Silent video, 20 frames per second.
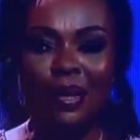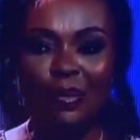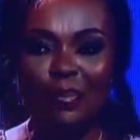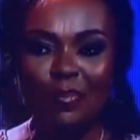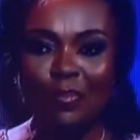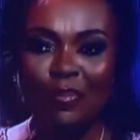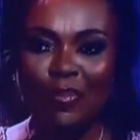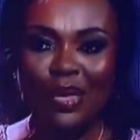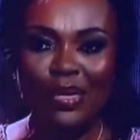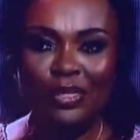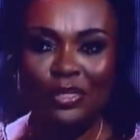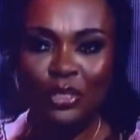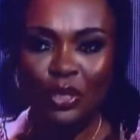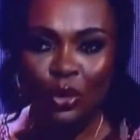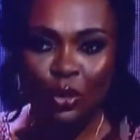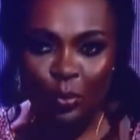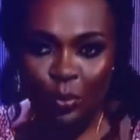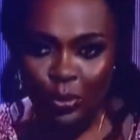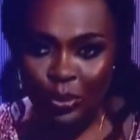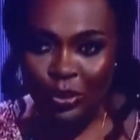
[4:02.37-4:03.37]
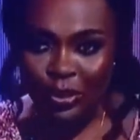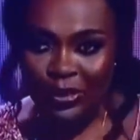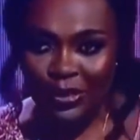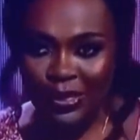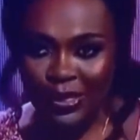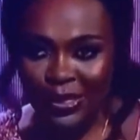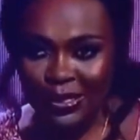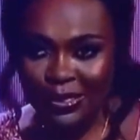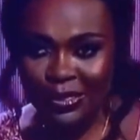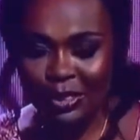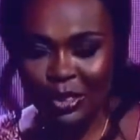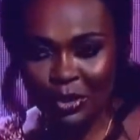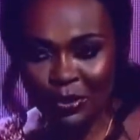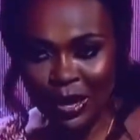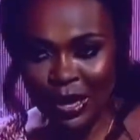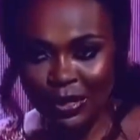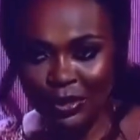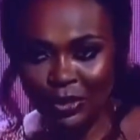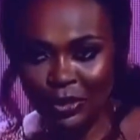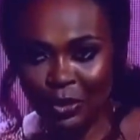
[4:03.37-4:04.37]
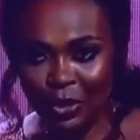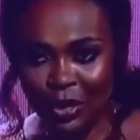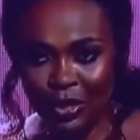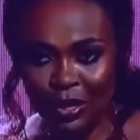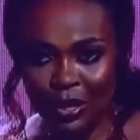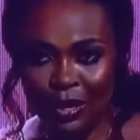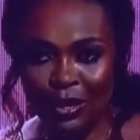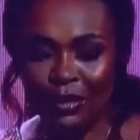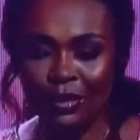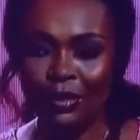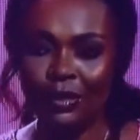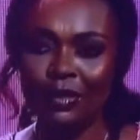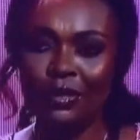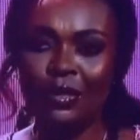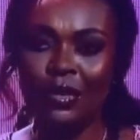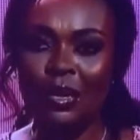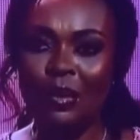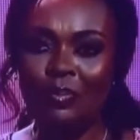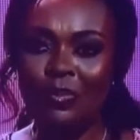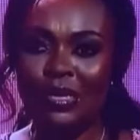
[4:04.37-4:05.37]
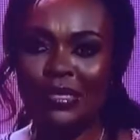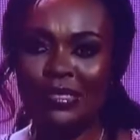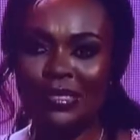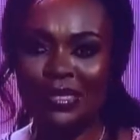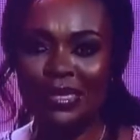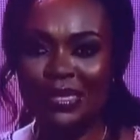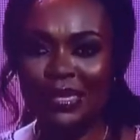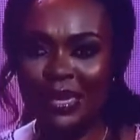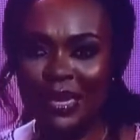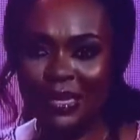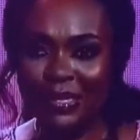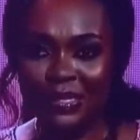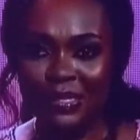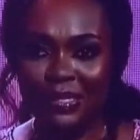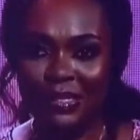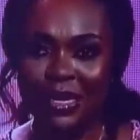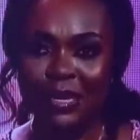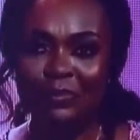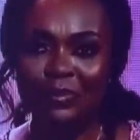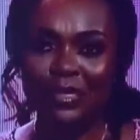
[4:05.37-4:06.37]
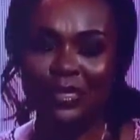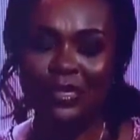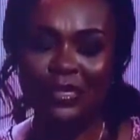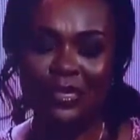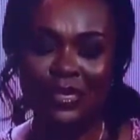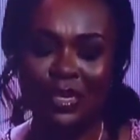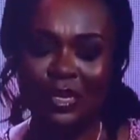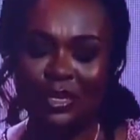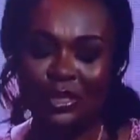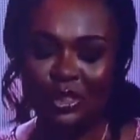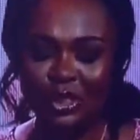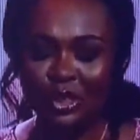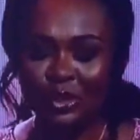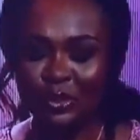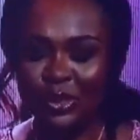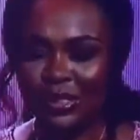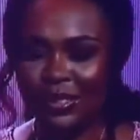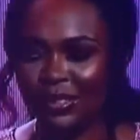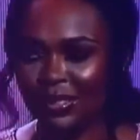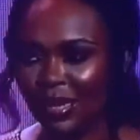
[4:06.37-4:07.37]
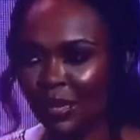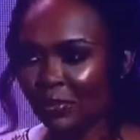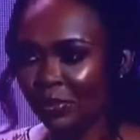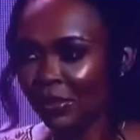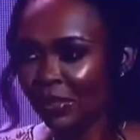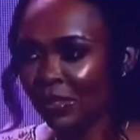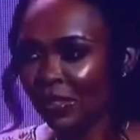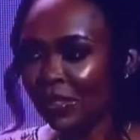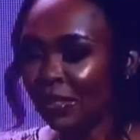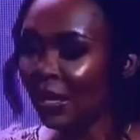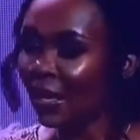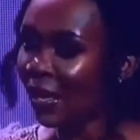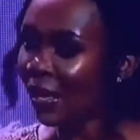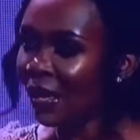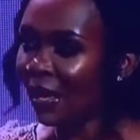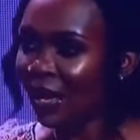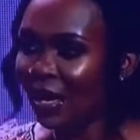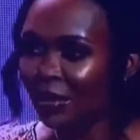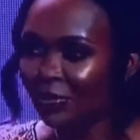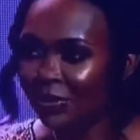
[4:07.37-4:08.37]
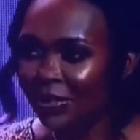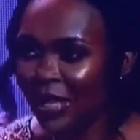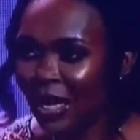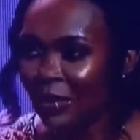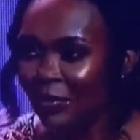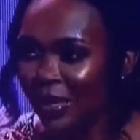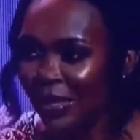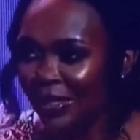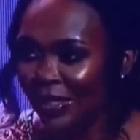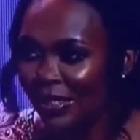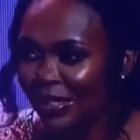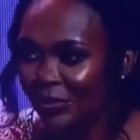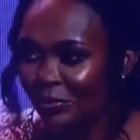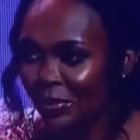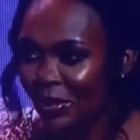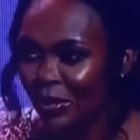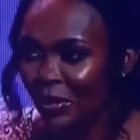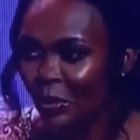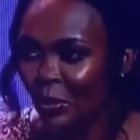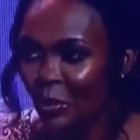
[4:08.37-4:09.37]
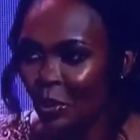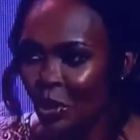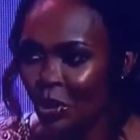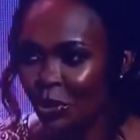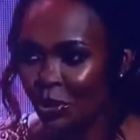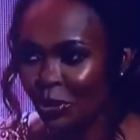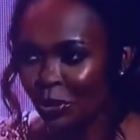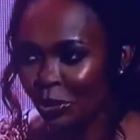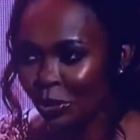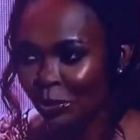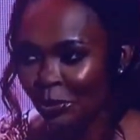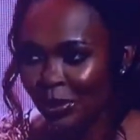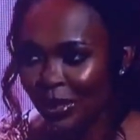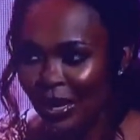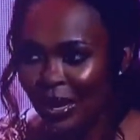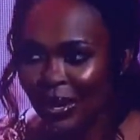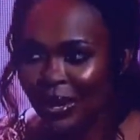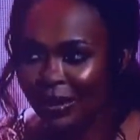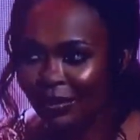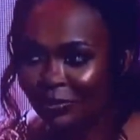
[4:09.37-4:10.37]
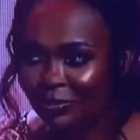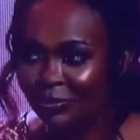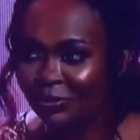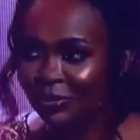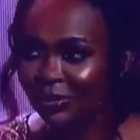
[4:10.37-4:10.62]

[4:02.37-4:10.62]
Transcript: Miss Opal Lee's granddaughter, Dione Sims, is here to accept the Lifetime Achievement Award on her behalf.